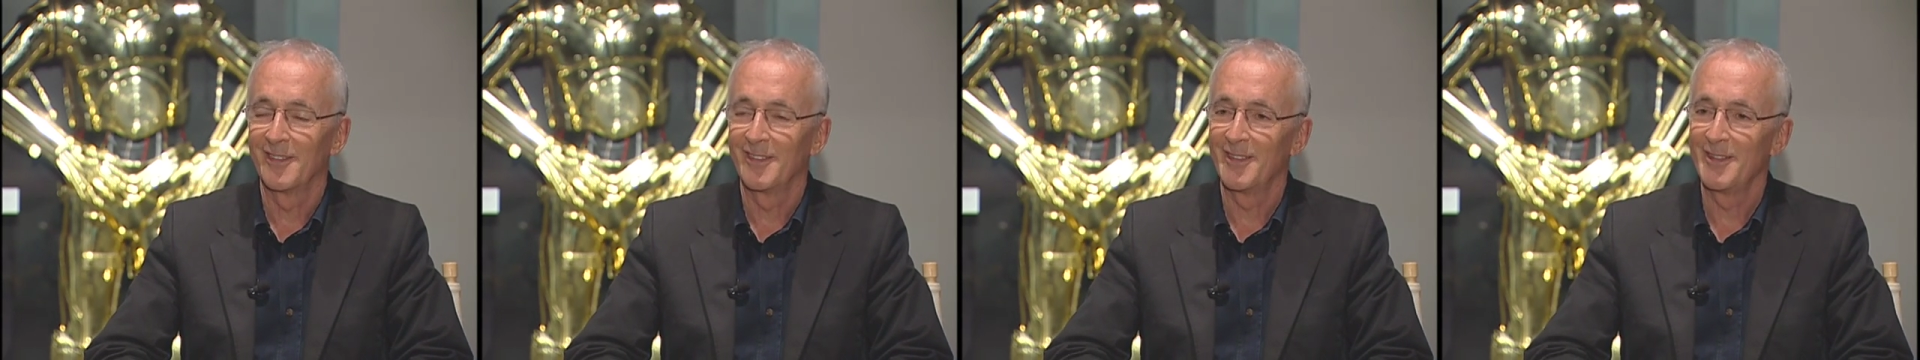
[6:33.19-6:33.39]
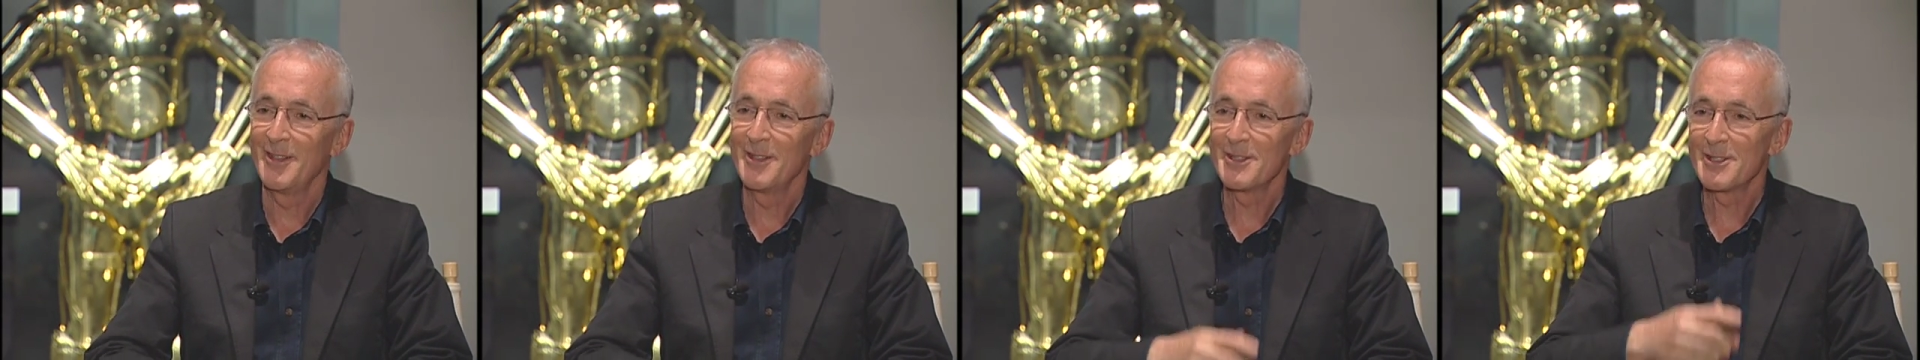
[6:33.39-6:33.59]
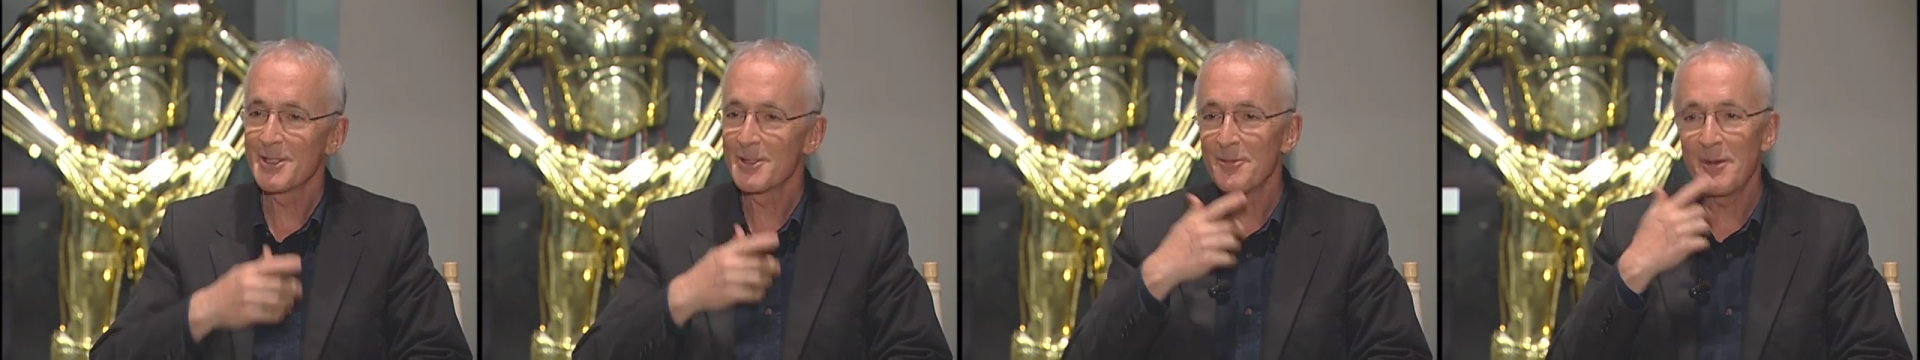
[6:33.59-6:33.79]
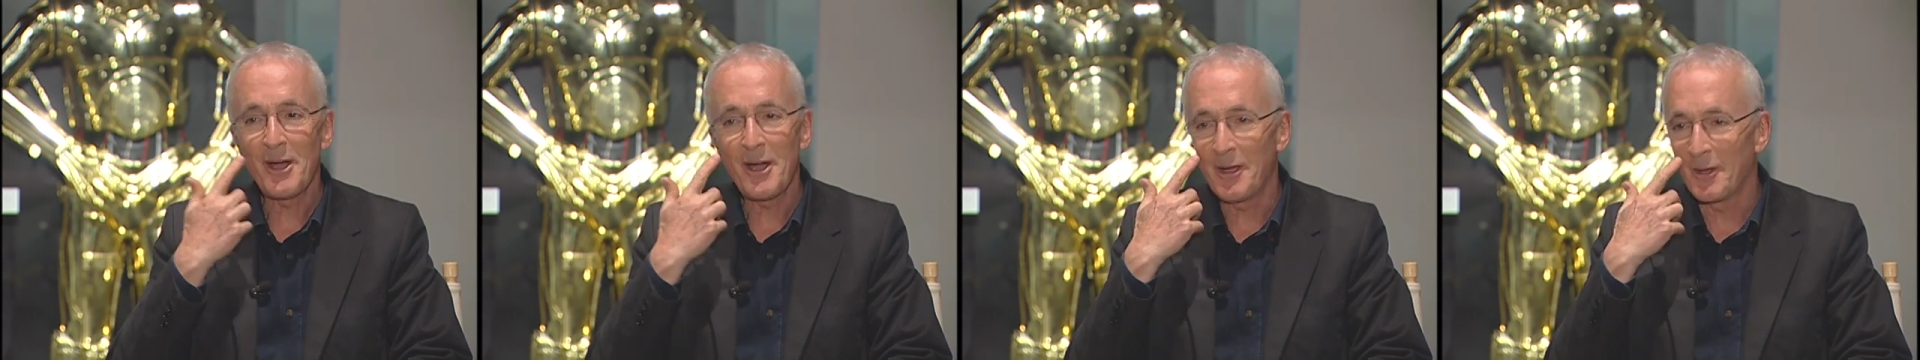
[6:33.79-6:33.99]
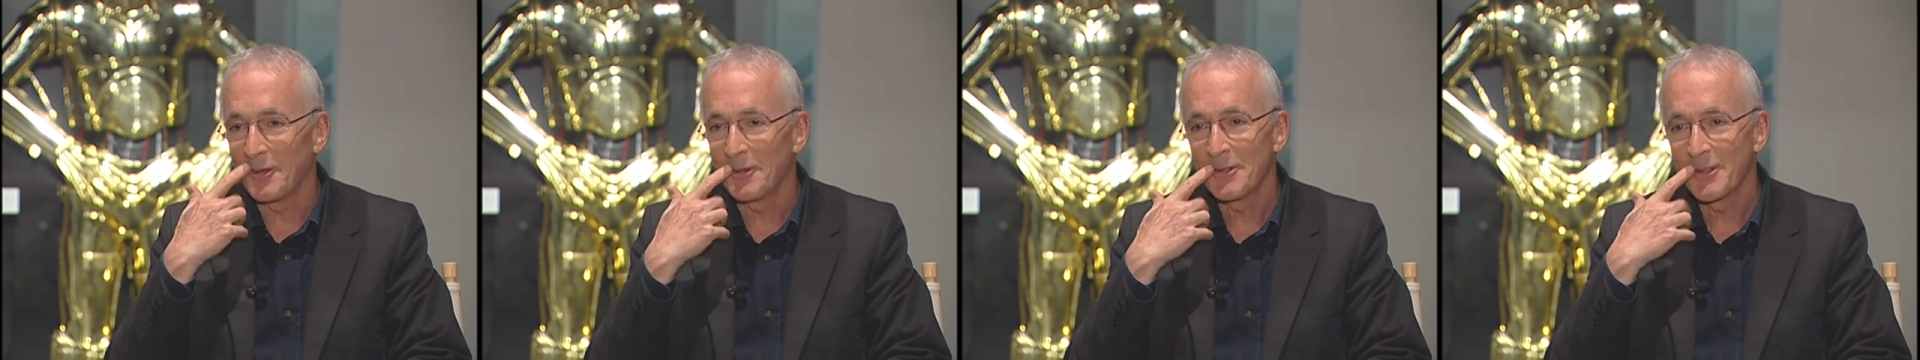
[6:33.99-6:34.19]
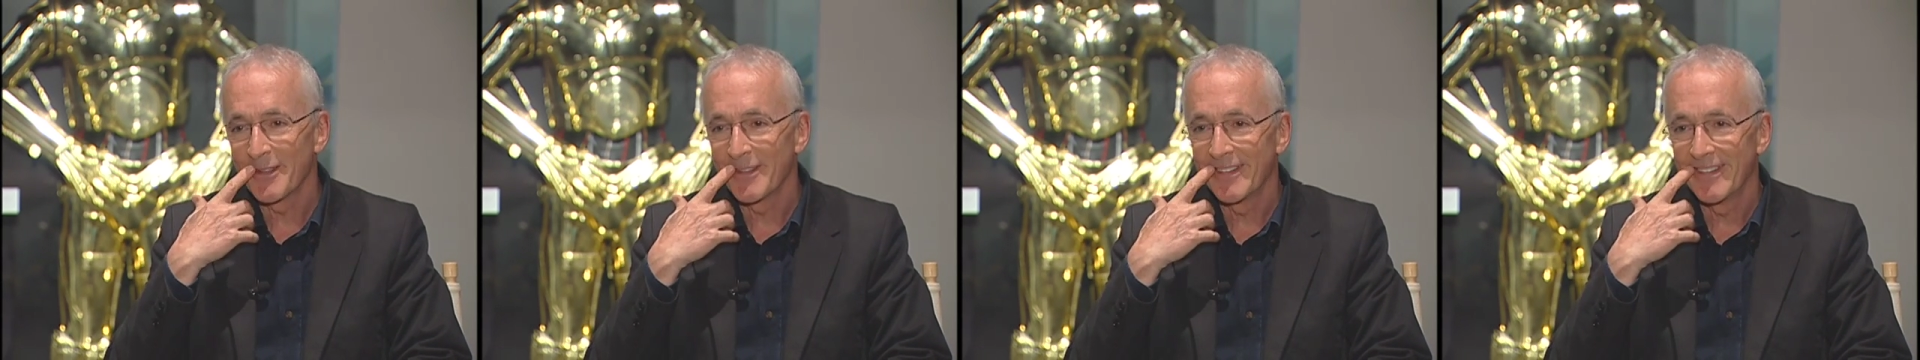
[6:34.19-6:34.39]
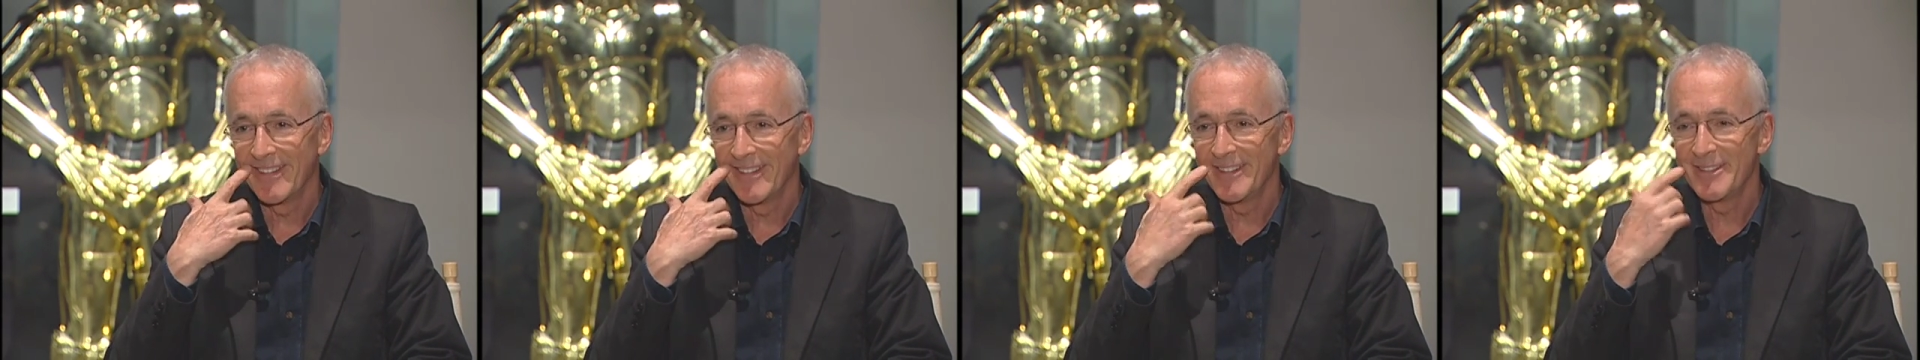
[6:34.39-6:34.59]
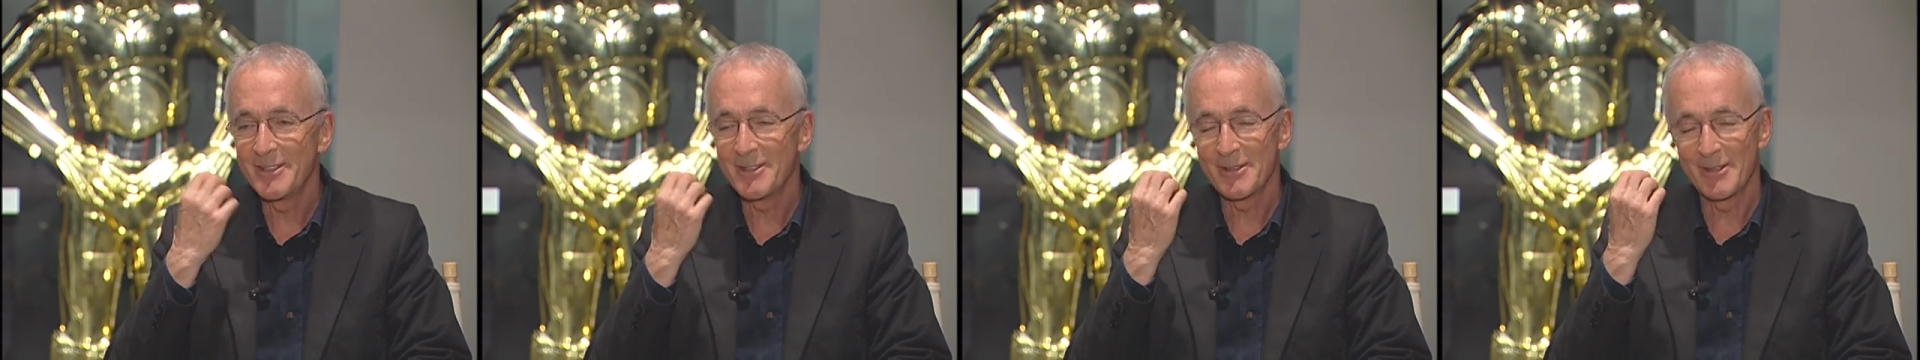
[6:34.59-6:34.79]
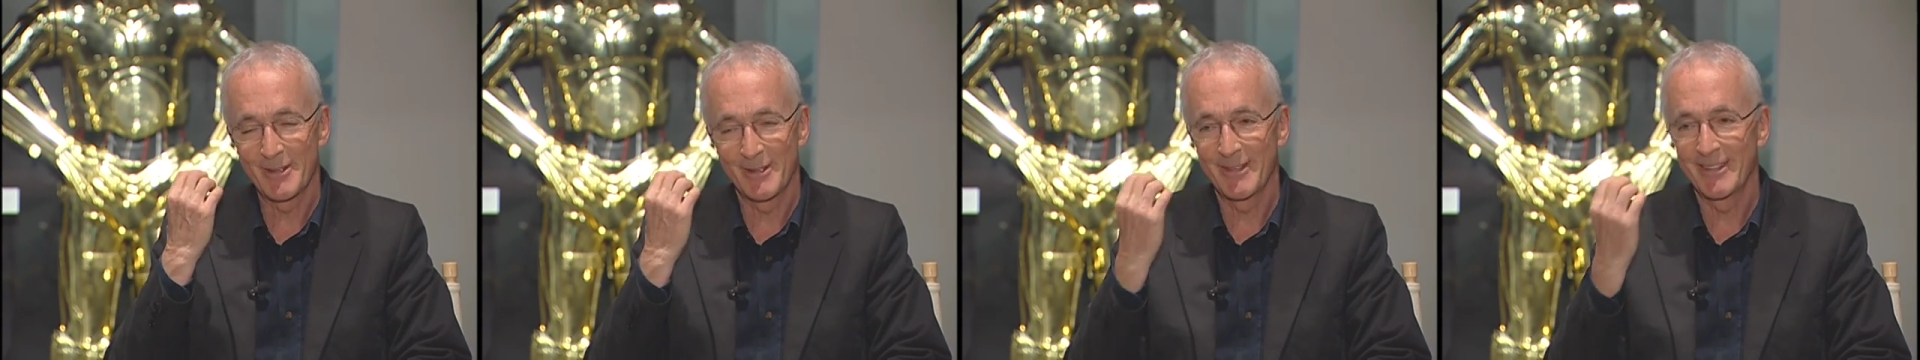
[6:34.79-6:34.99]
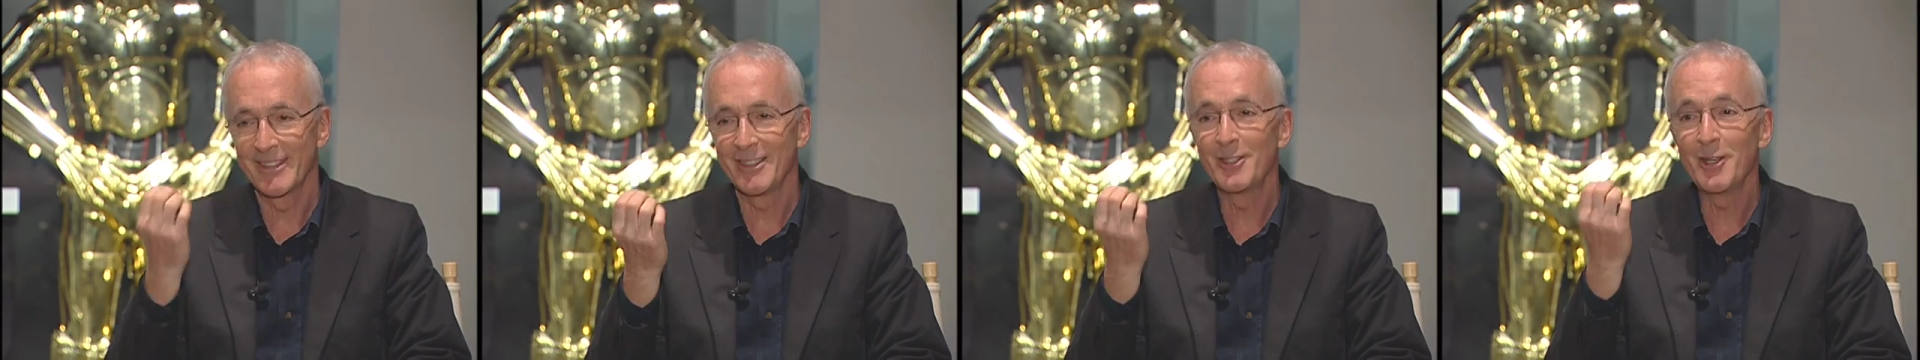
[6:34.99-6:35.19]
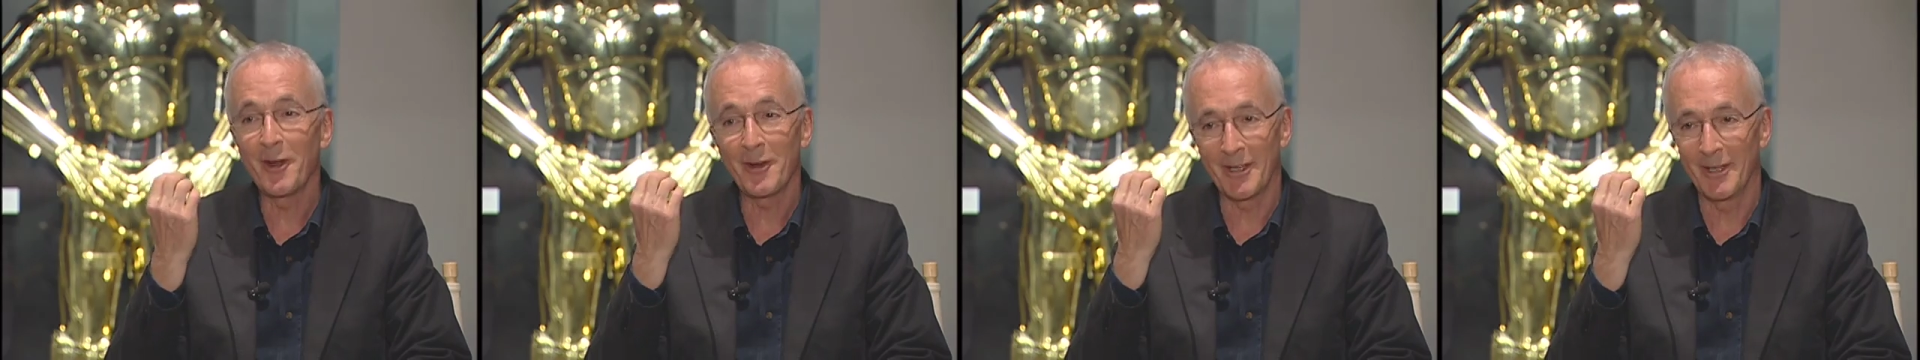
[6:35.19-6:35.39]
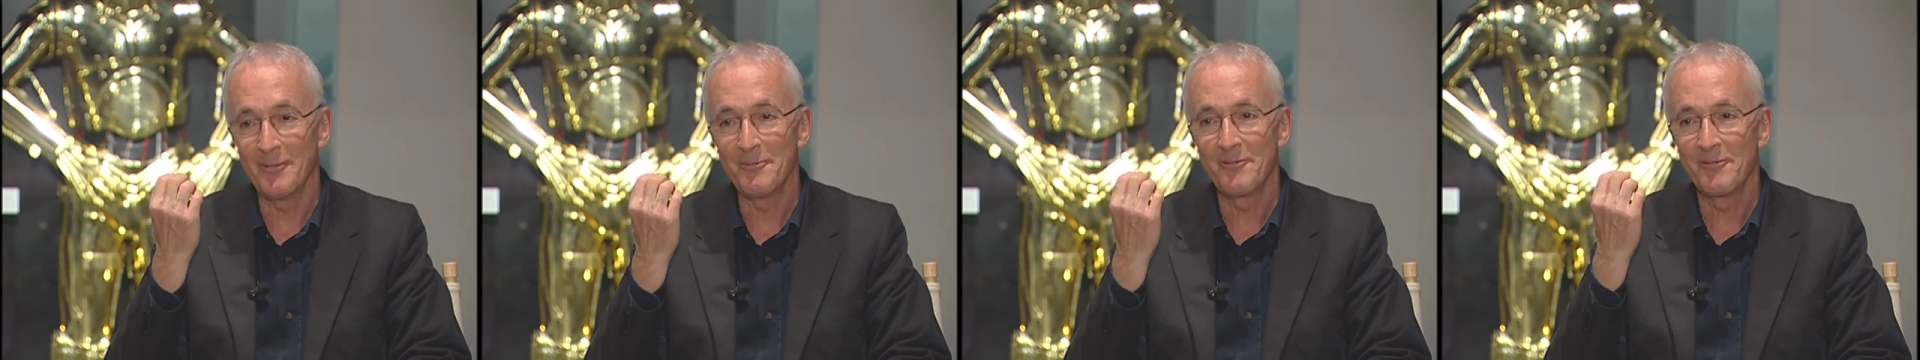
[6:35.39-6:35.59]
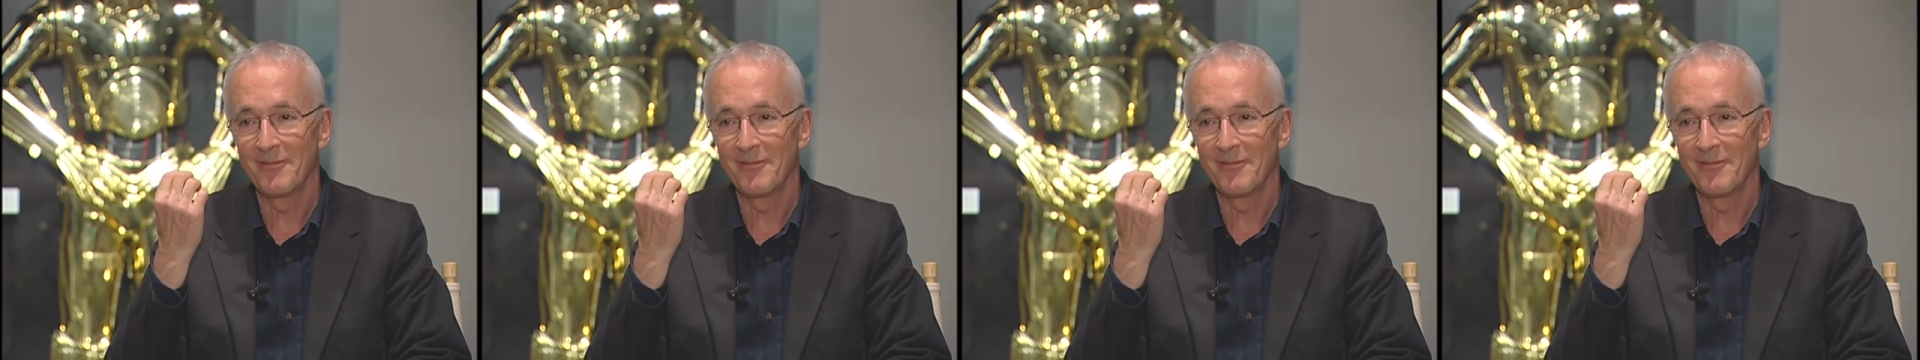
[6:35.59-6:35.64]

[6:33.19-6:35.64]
and then smiled and just got it.